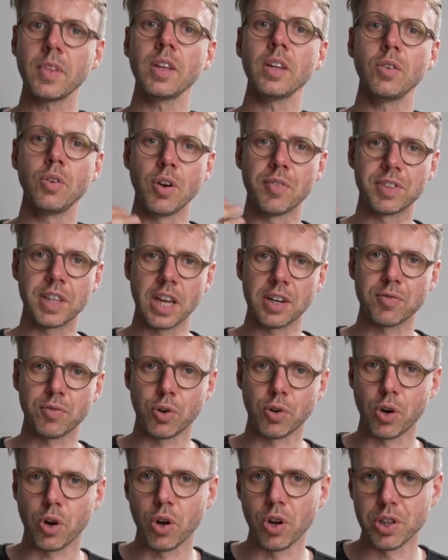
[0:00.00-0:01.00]
You have that for
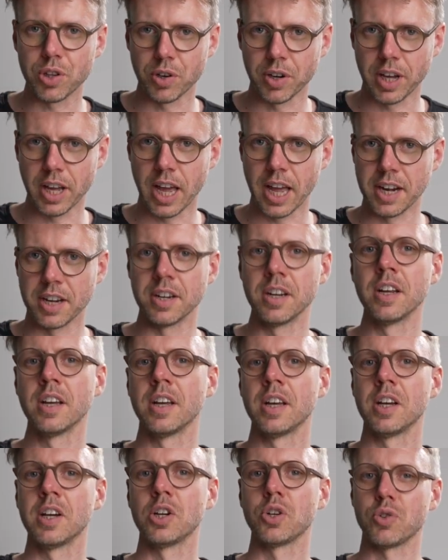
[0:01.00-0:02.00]
all your n
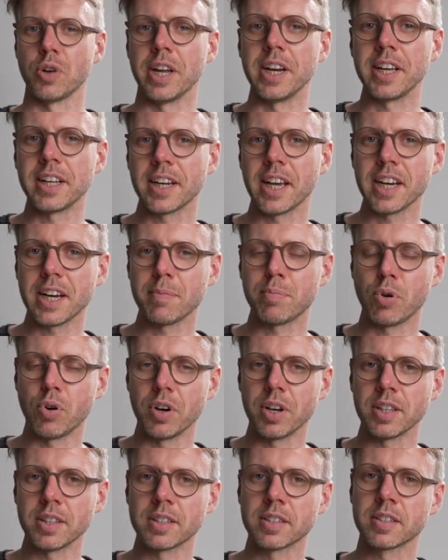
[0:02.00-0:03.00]
training data
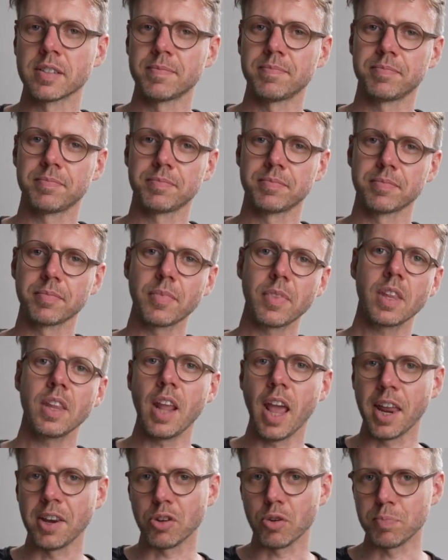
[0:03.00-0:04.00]
points
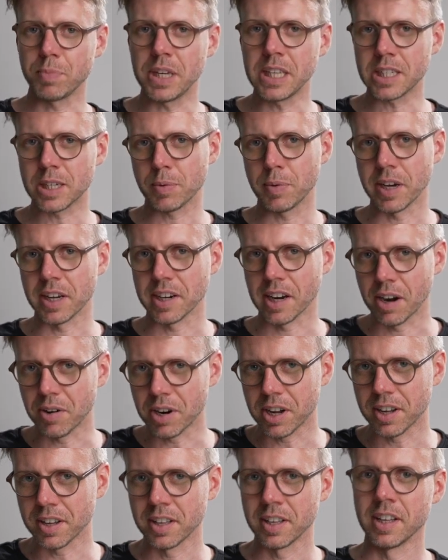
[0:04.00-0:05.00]
and your mean squared
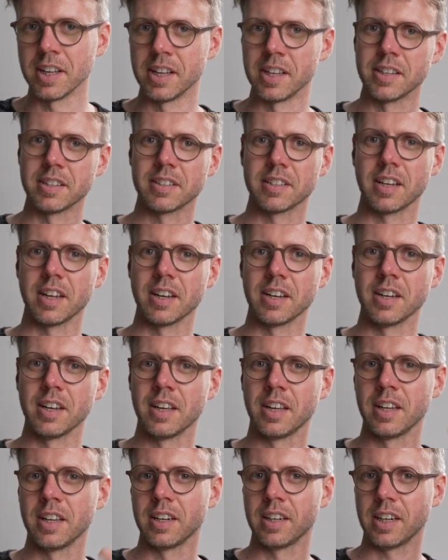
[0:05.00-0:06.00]
error. Then
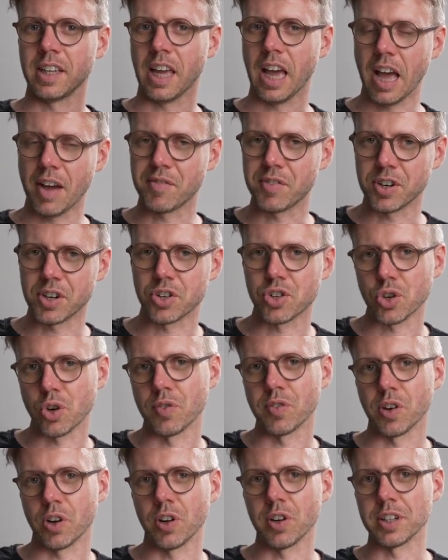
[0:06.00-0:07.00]
the average
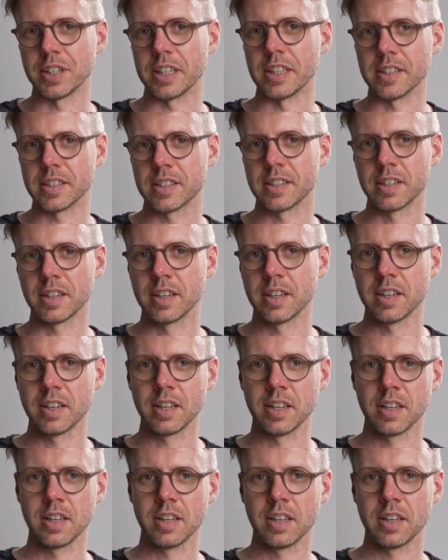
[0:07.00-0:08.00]
over all these
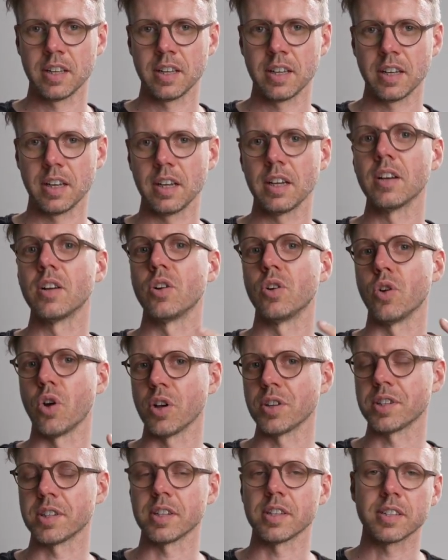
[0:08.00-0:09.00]

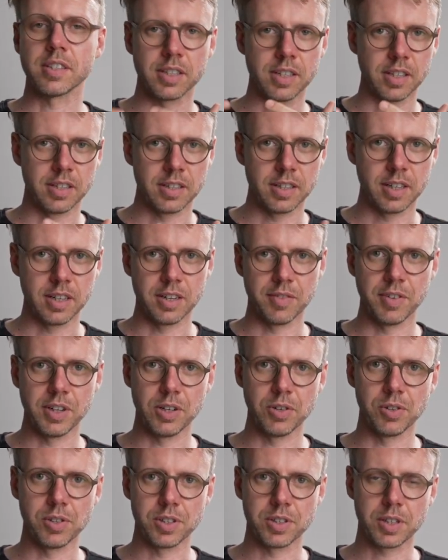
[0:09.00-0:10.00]
losses, these
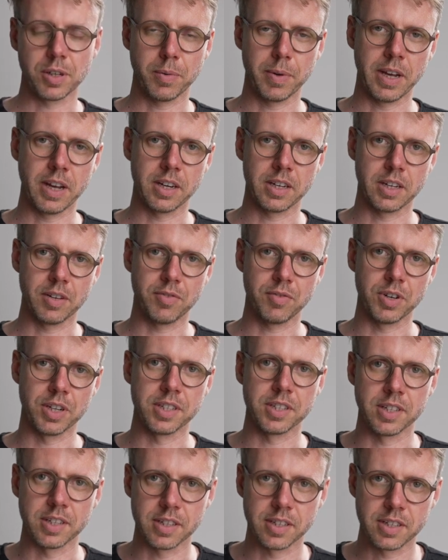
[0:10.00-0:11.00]
individual squared
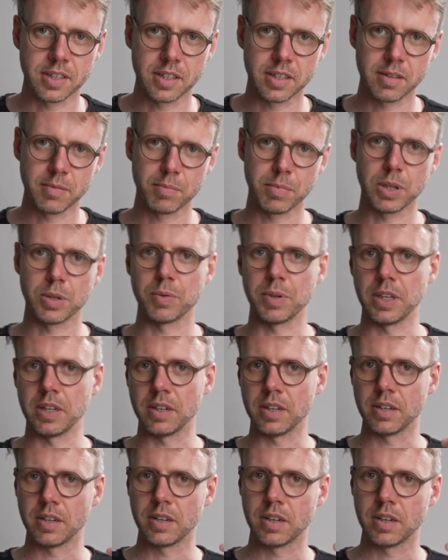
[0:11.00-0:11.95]
differences between